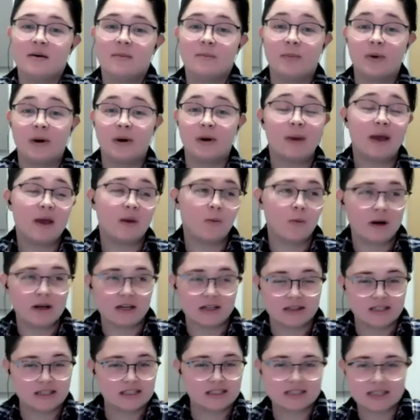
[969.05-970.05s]
but may want to
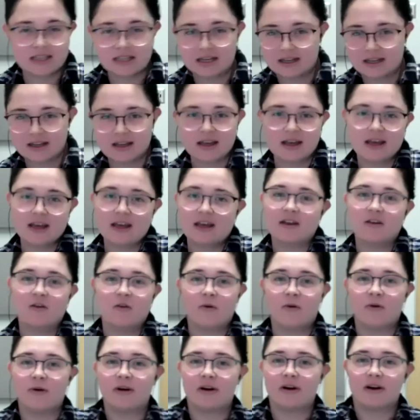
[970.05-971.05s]
listen again
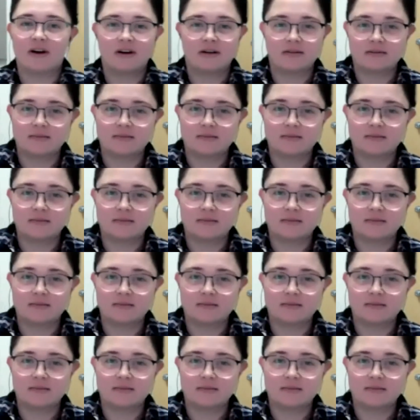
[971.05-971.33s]
or